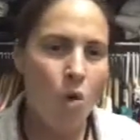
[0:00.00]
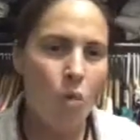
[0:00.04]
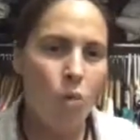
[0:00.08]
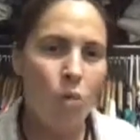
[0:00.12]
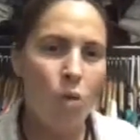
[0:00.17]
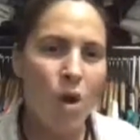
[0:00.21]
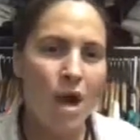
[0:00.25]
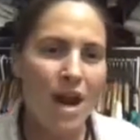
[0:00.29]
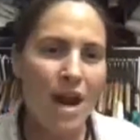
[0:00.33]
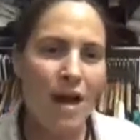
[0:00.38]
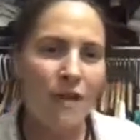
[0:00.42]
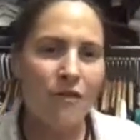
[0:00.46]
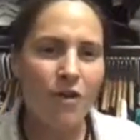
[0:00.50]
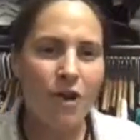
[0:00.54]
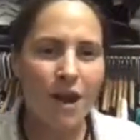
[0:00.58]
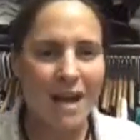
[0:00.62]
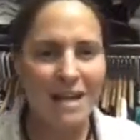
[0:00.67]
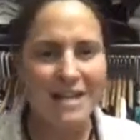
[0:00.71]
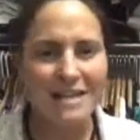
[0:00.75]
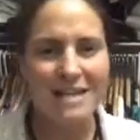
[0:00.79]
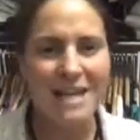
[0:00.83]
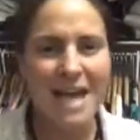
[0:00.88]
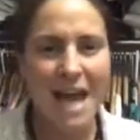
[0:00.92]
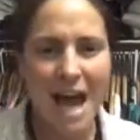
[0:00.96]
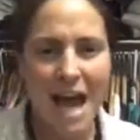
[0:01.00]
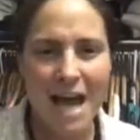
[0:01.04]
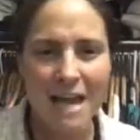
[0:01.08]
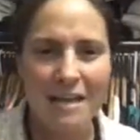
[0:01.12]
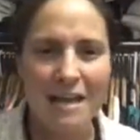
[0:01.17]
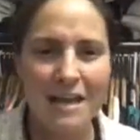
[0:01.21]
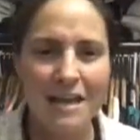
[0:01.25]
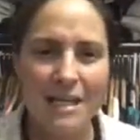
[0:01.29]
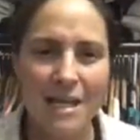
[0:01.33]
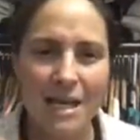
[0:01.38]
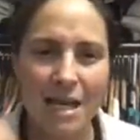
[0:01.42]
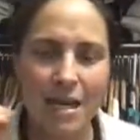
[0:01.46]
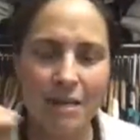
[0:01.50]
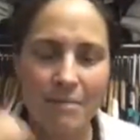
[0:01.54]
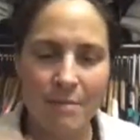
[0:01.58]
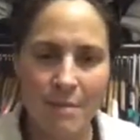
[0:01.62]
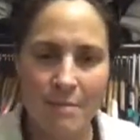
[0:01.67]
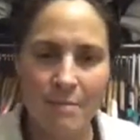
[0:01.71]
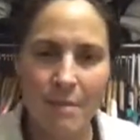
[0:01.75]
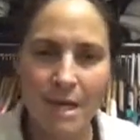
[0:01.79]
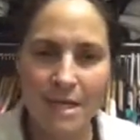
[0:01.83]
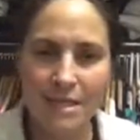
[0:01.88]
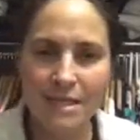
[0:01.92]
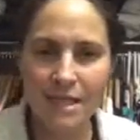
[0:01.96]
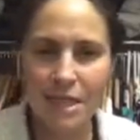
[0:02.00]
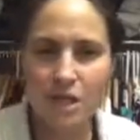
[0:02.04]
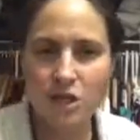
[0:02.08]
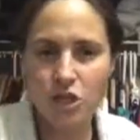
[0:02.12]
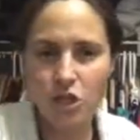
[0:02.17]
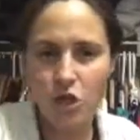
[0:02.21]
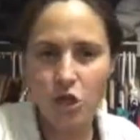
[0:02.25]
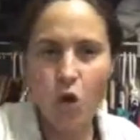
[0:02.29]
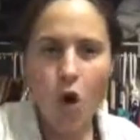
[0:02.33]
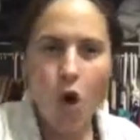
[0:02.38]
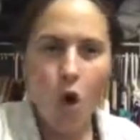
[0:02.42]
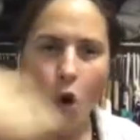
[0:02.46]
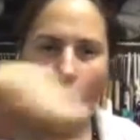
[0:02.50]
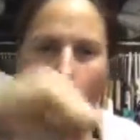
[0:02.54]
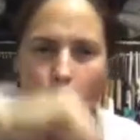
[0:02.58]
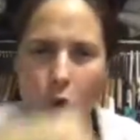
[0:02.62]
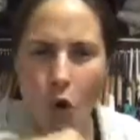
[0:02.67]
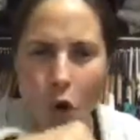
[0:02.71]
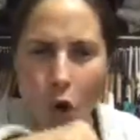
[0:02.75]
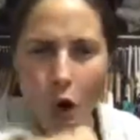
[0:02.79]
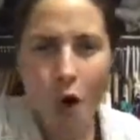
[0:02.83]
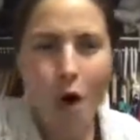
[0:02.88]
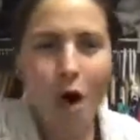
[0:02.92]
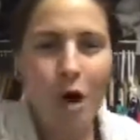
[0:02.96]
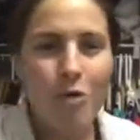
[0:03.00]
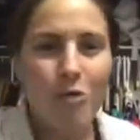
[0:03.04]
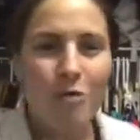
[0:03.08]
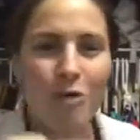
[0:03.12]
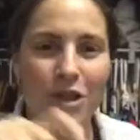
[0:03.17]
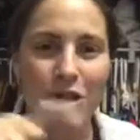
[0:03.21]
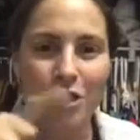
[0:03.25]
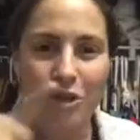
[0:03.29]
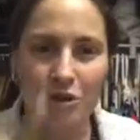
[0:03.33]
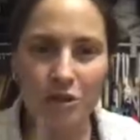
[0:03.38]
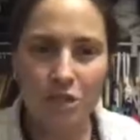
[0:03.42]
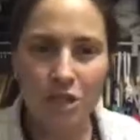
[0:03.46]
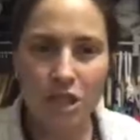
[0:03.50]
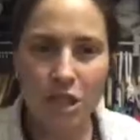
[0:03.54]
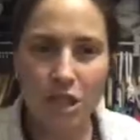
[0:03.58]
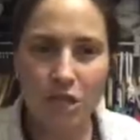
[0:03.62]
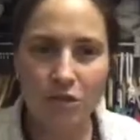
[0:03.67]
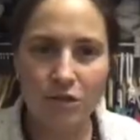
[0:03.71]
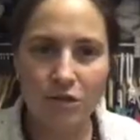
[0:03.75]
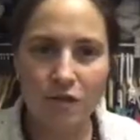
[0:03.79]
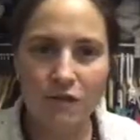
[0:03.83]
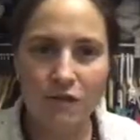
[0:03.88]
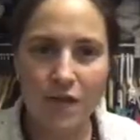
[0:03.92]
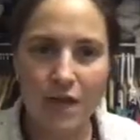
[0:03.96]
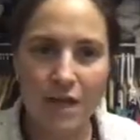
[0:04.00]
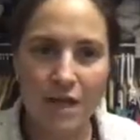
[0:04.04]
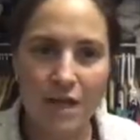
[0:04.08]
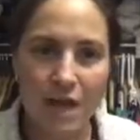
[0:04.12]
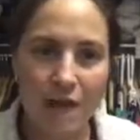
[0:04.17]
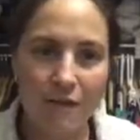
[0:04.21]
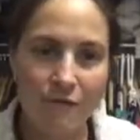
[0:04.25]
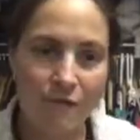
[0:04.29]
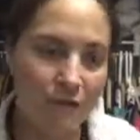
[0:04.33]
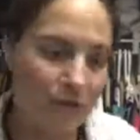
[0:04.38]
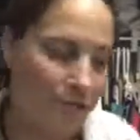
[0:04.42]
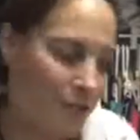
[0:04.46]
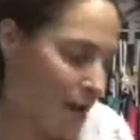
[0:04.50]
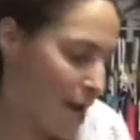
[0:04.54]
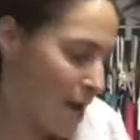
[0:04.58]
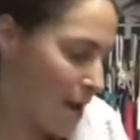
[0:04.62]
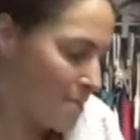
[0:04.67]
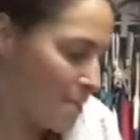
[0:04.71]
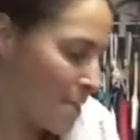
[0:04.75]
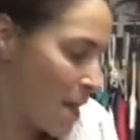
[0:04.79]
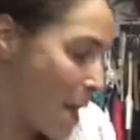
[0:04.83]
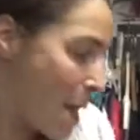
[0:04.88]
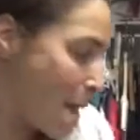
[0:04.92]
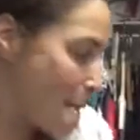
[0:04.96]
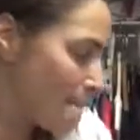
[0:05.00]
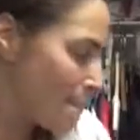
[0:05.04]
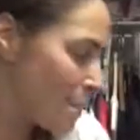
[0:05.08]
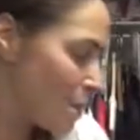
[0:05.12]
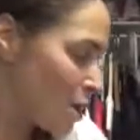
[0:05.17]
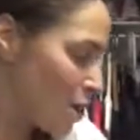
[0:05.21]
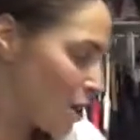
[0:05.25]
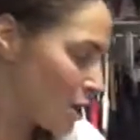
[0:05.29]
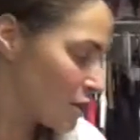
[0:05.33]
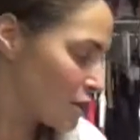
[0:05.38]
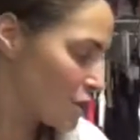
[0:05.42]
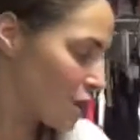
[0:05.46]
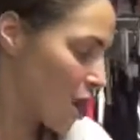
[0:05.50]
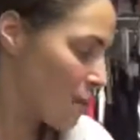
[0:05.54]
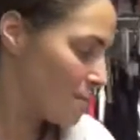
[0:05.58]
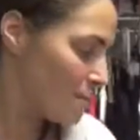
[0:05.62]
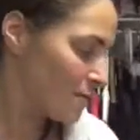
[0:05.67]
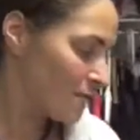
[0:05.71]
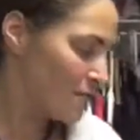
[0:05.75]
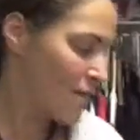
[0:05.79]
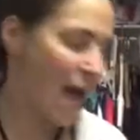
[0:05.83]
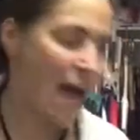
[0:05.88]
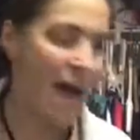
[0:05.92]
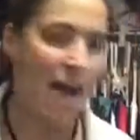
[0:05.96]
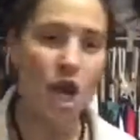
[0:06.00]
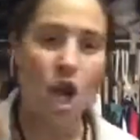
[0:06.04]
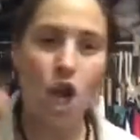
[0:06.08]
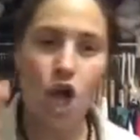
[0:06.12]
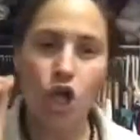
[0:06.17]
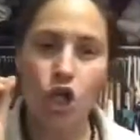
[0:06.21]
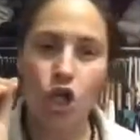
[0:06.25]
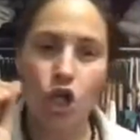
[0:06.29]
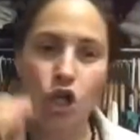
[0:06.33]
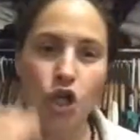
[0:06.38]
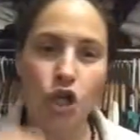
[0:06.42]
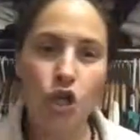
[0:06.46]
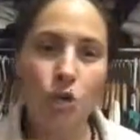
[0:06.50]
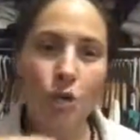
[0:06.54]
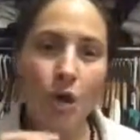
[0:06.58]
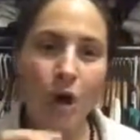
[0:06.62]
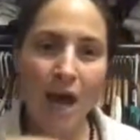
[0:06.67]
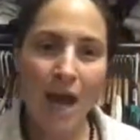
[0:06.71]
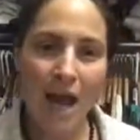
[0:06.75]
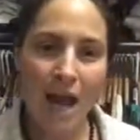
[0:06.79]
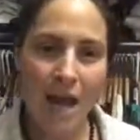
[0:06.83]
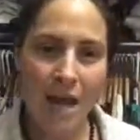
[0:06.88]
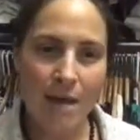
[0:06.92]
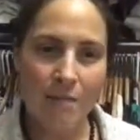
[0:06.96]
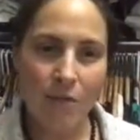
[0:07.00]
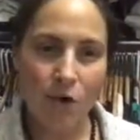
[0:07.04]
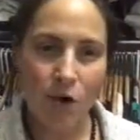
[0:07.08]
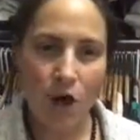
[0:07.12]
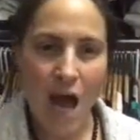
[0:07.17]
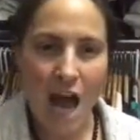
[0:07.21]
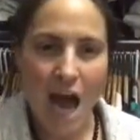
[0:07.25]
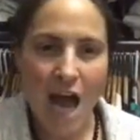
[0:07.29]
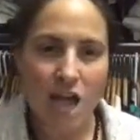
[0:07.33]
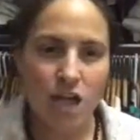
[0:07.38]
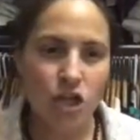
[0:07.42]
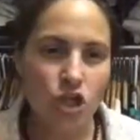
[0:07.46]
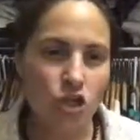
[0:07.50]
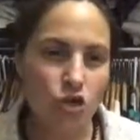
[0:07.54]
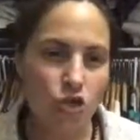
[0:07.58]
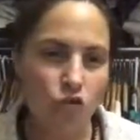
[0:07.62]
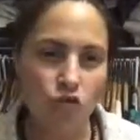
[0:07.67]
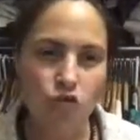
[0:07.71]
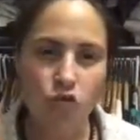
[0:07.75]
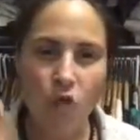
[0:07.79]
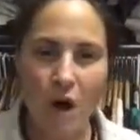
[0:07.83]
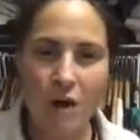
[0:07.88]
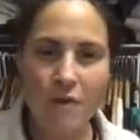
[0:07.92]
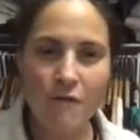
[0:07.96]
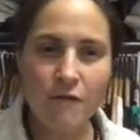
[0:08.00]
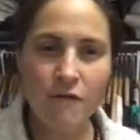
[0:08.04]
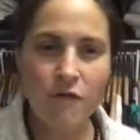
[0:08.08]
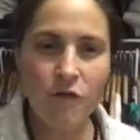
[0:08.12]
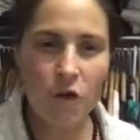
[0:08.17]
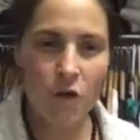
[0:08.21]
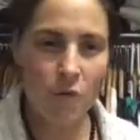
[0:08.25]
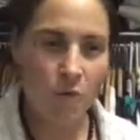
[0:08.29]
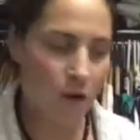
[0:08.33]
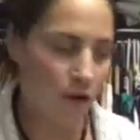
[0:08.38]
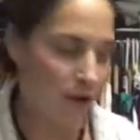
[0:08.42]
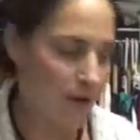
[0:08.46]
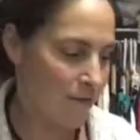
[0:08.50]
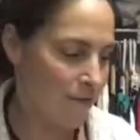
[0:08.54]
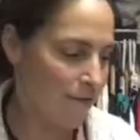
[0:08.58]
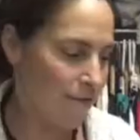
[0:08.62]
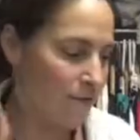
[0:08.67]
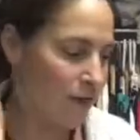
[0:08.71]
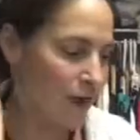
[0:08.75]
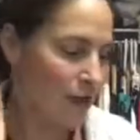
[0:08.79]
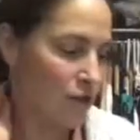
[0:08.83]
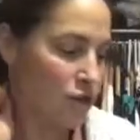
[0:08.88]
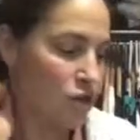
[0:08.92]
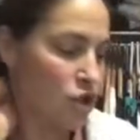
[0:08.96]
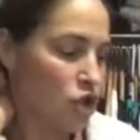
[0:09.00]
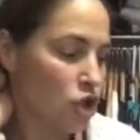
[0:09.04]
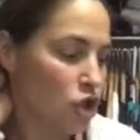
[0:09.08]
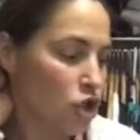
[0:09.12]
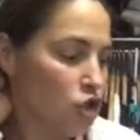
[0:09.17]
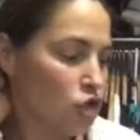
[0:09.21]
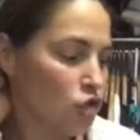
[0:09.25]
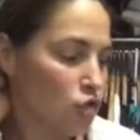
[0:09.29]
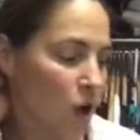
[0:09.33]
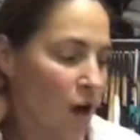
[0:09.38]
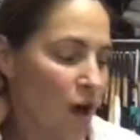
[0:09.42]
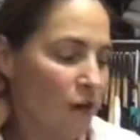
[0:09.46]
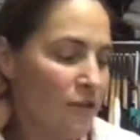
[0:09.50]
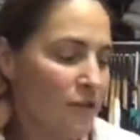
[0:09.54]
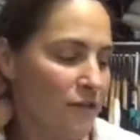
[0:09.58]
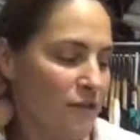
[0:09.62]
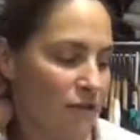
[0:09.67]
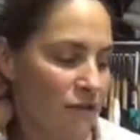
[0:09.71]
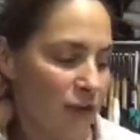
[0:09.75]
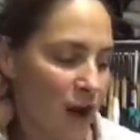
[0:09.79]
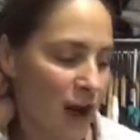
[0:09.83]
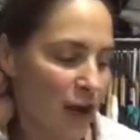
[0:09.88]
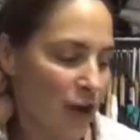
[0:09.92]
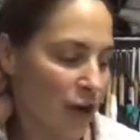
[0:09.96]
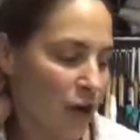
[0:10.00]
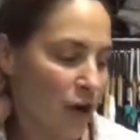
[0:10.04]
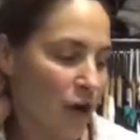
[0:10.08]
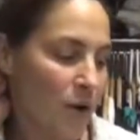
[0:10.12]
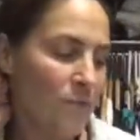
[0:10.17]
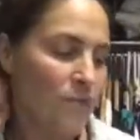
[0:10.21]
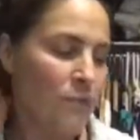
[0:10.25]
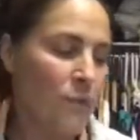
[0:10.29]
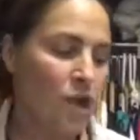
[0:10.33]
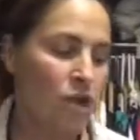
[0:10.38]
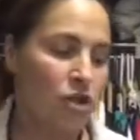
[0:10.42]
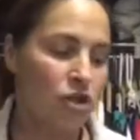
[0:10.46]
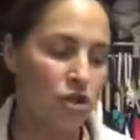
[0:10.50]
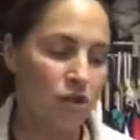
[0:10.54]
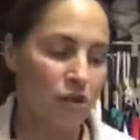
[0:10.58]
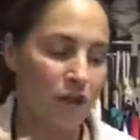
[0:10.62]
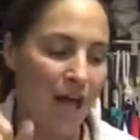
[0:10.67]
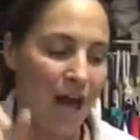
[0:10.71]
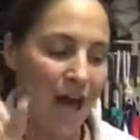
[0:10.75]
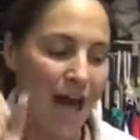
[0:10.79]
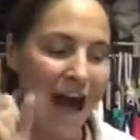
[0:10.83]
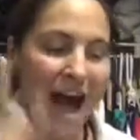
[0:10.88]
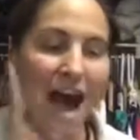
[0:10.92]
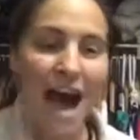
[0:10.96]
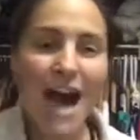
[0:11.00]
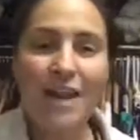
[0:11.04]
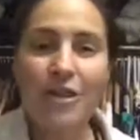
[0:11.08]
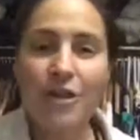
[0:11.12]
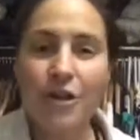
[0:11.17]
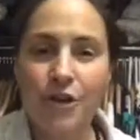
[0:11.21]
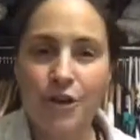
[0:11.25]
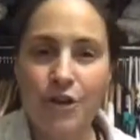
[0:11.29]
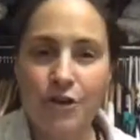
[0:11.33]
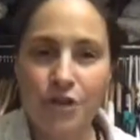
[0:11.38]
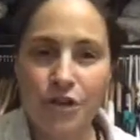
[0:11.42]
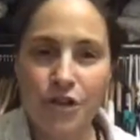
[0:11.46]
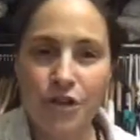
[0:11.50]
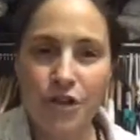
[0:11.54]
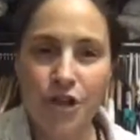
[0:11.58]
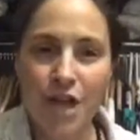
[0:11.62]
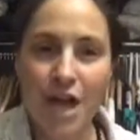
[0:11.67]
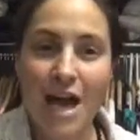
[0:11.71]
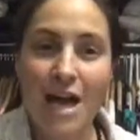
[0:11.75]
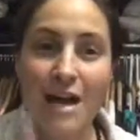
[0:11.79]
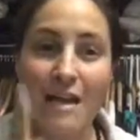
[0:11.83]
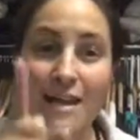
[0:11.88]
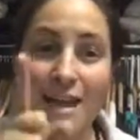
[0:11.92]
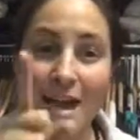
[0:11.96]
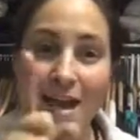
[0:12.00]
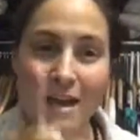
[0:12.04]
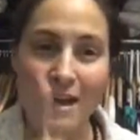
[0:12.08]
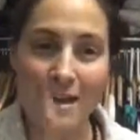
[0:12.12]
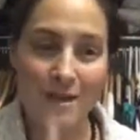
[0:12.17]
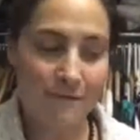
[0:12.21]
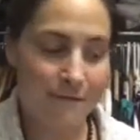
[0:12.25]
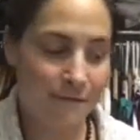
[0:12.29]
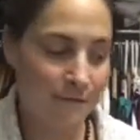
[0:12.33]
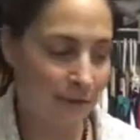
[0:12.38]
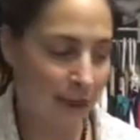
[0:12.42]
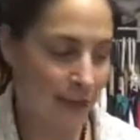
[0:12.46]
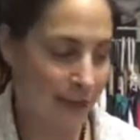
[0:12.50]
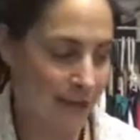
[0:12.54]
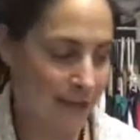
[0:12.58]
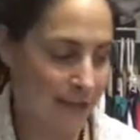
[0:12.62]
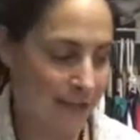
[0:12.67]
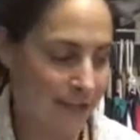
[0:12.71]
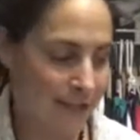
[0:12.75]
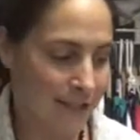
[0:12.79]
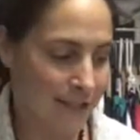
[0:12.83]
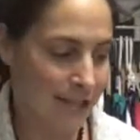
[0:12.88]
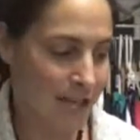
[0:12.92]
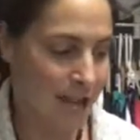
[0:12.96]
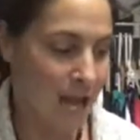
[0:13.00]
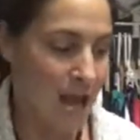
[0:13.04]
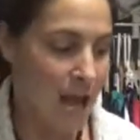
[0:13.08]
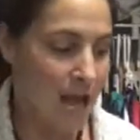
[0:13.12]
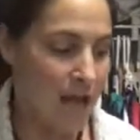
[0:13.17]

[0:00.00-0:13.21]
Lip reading: Whatever attack that the enemy might send to you, whoo, with your shield of faith every time. But on top of that, you are able, as you run forward in faith, to draw the fire so that others can advance.